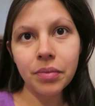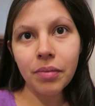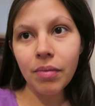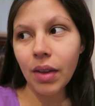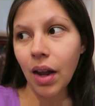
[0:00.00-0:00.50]

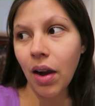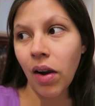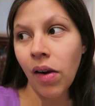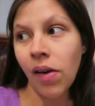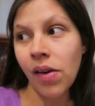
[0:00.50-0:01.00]
hmm, hmm,
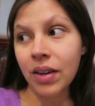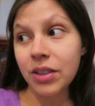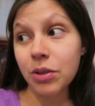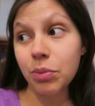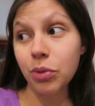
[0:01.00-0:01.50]
hmm.
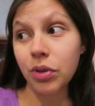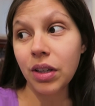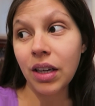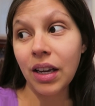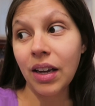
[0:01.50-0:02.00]

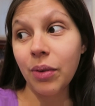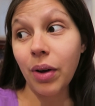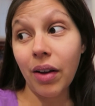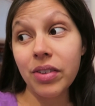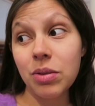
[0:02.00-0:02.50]
smoothie.
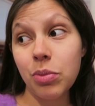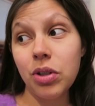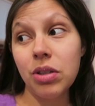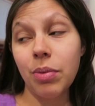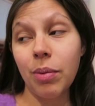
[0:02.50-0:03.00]
We'll have a
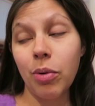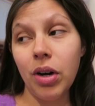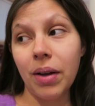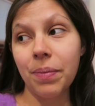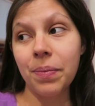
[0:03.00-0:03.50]
smoothie tomorrow
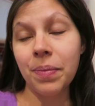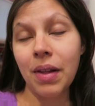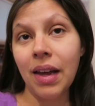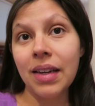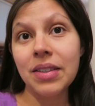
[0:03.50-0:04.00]
morning.
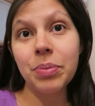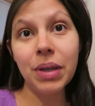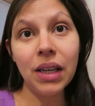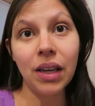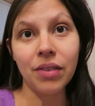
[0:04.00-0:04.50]

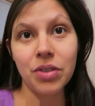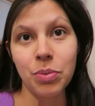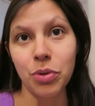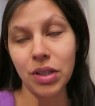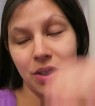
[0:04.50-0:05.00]
Speaking of
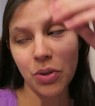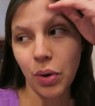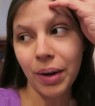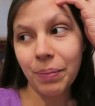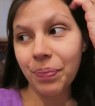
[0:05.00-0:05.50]
smoothies,
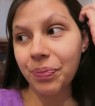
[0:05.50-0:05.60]
Joy,